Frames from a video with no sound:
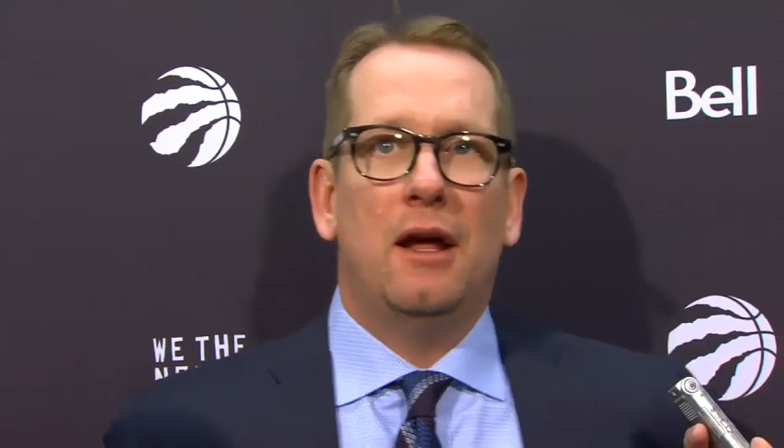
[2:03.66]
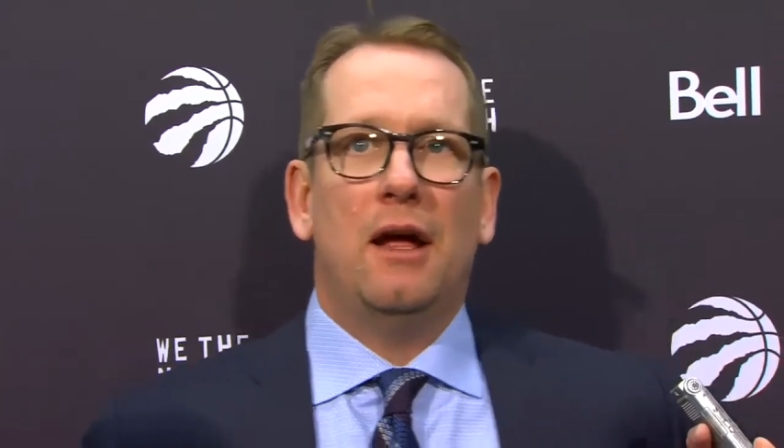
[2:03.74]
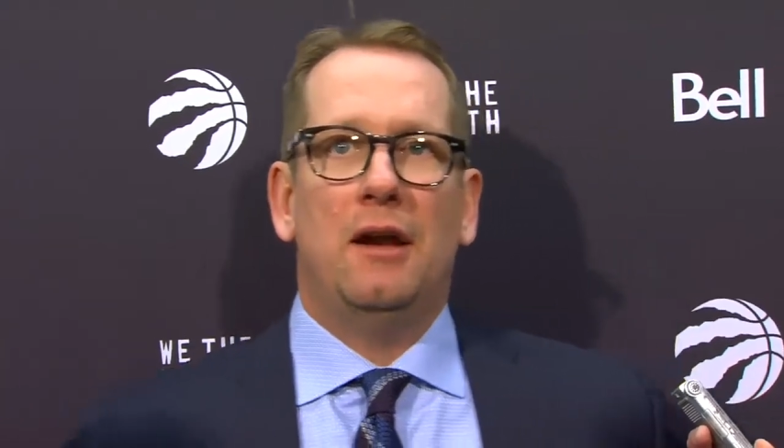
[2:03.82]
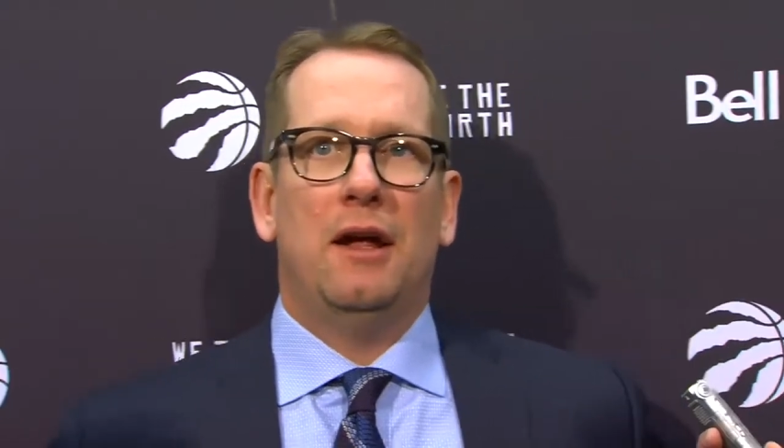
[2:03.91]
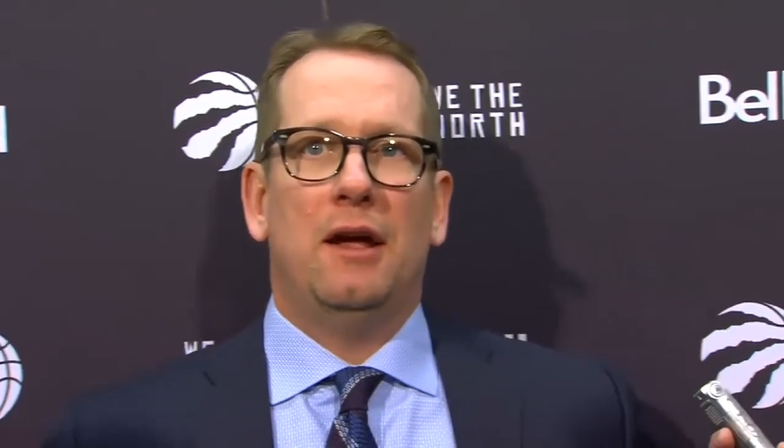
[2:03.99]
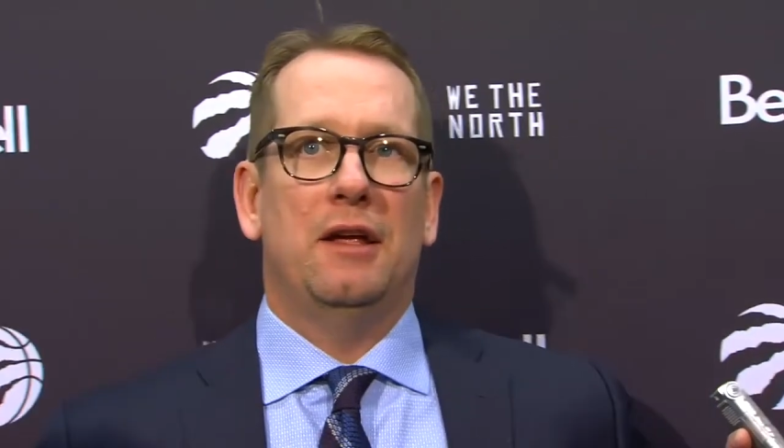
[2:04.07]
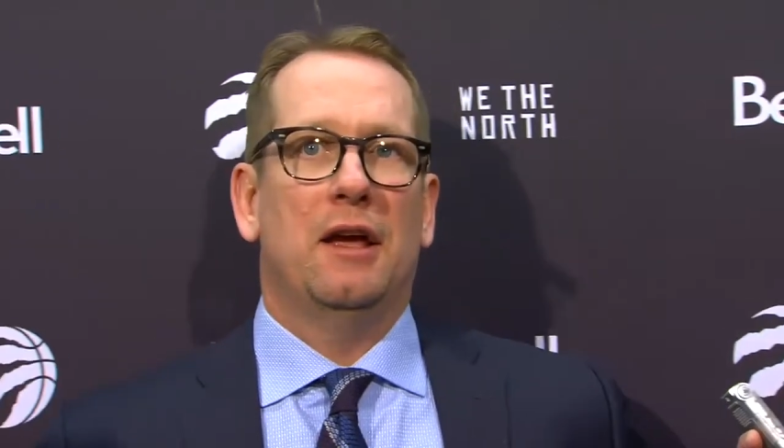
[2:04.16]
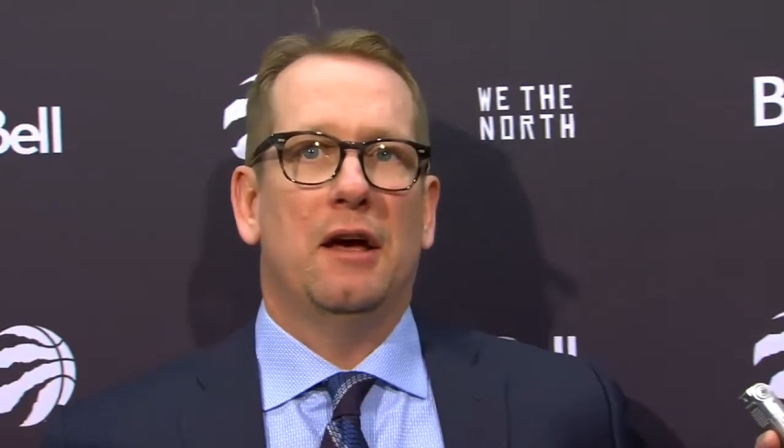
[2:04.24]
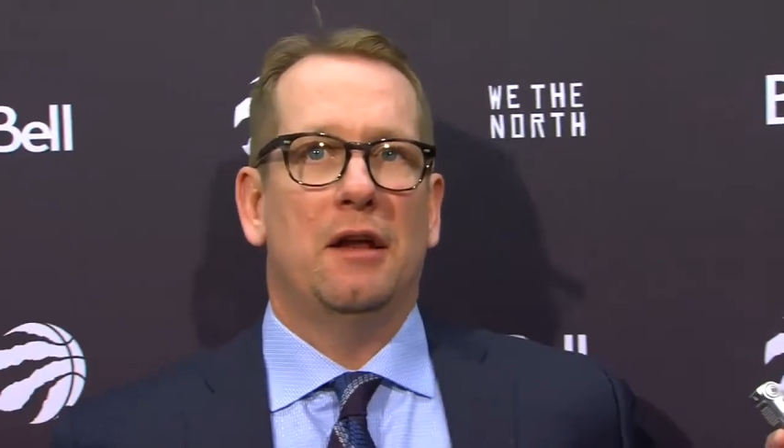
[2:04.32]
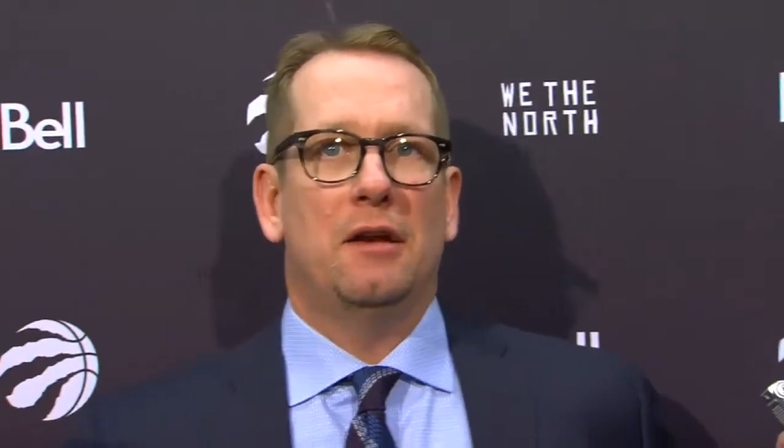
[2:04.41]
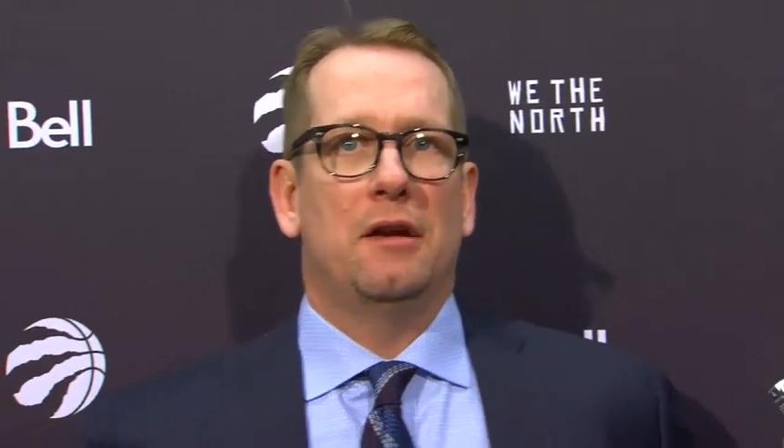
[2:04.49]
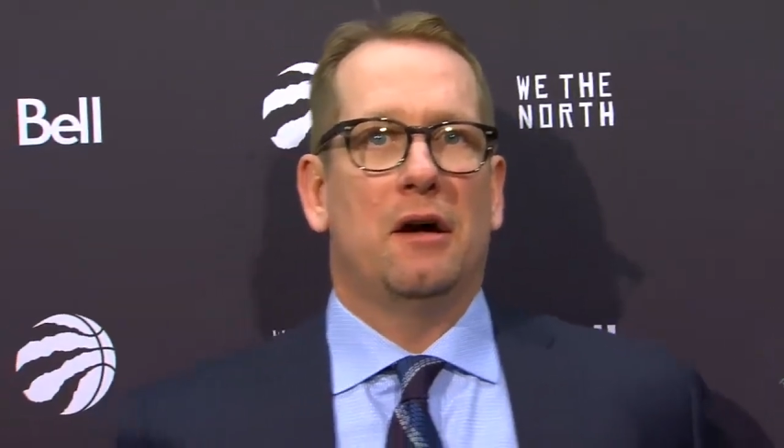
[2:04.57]
Not
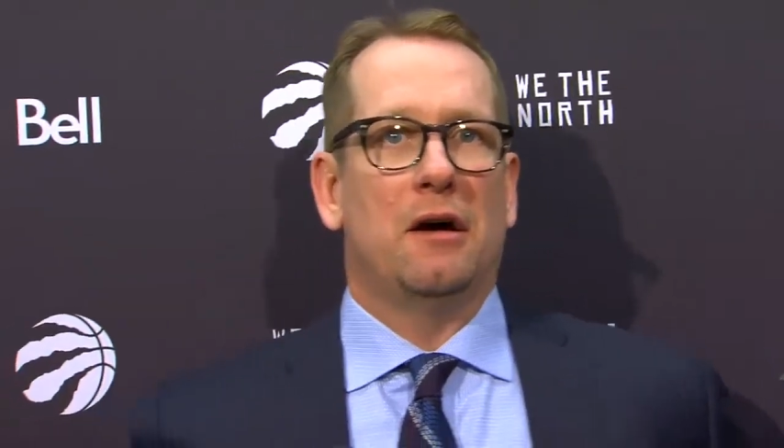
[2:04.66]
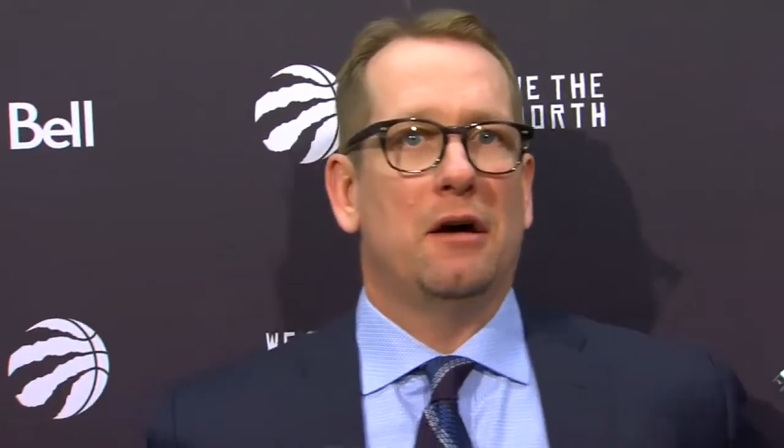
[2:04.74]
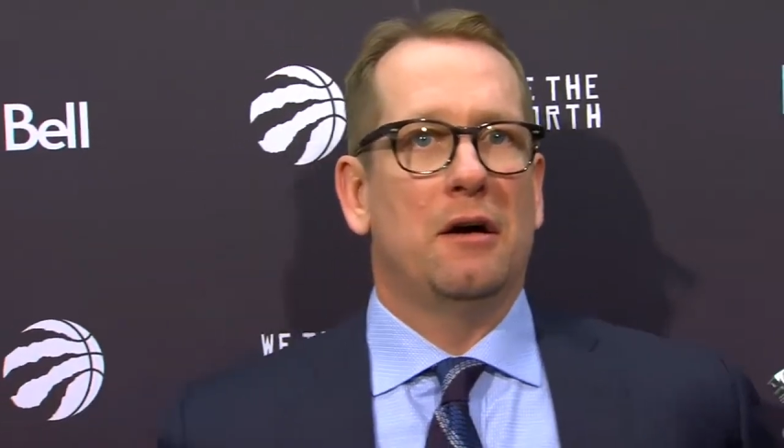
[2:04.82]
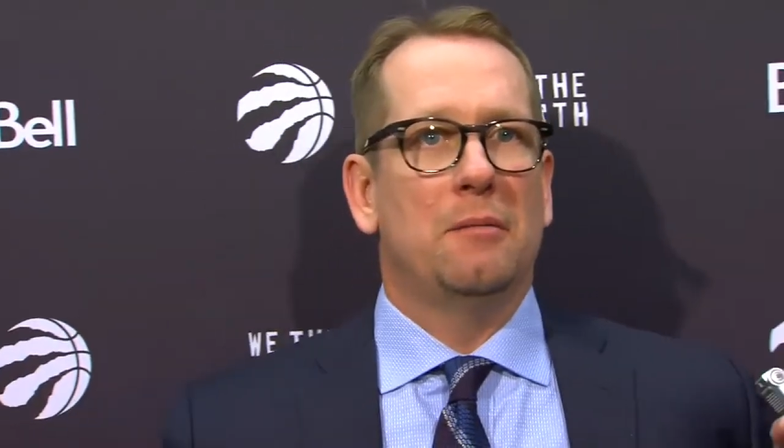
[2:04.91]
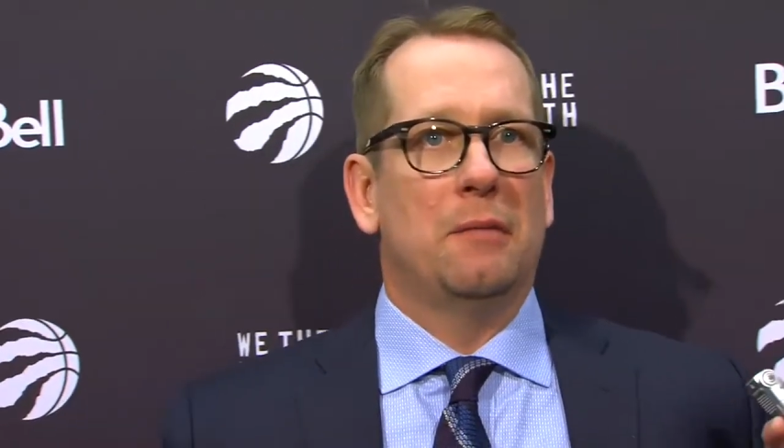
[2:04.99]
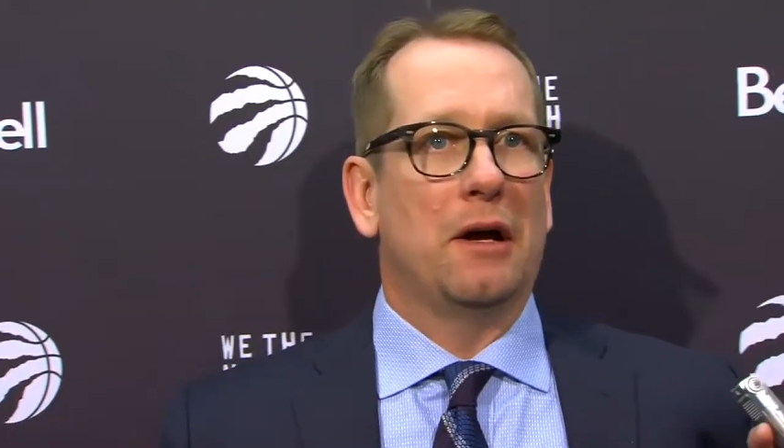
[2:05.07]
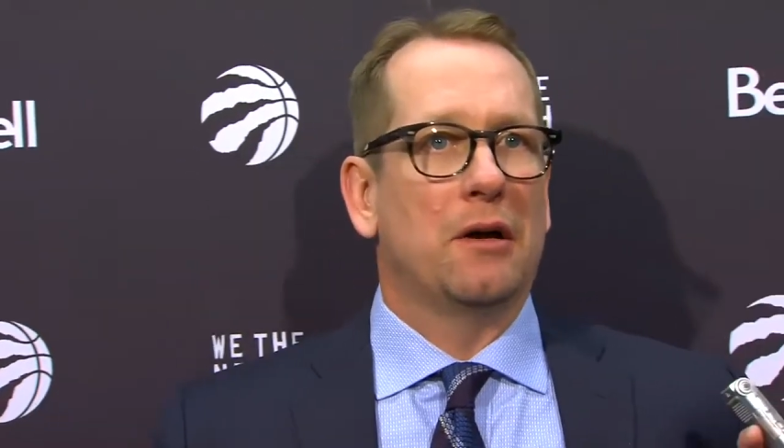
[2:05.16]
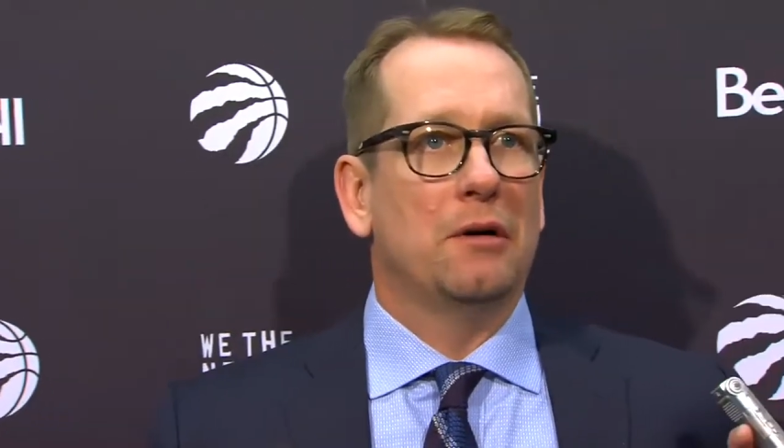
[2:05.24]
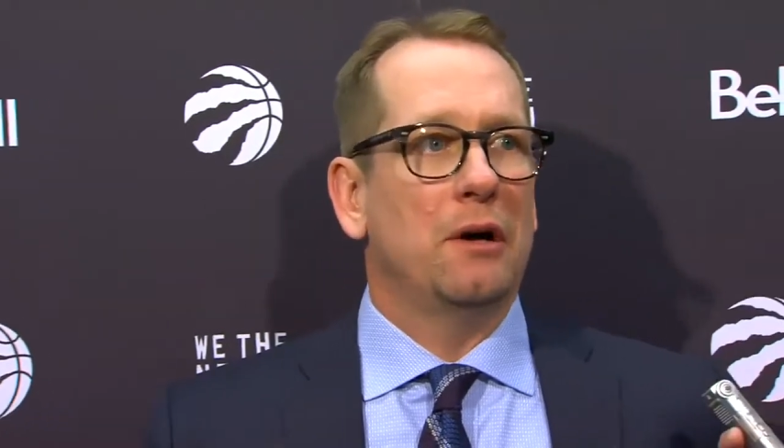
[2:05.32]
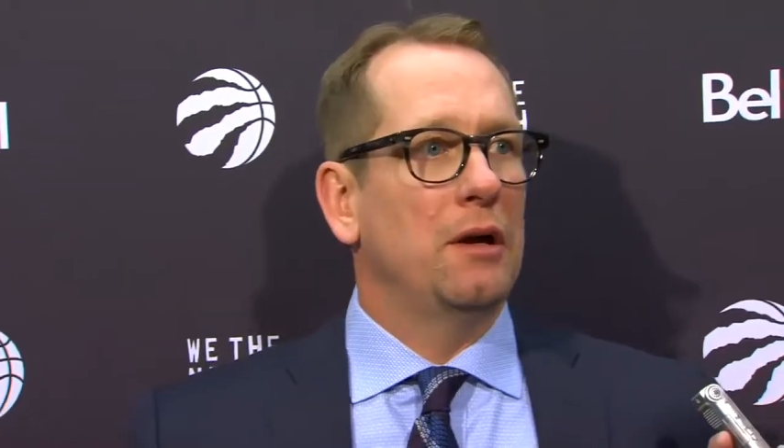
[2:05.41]
yet, Michael.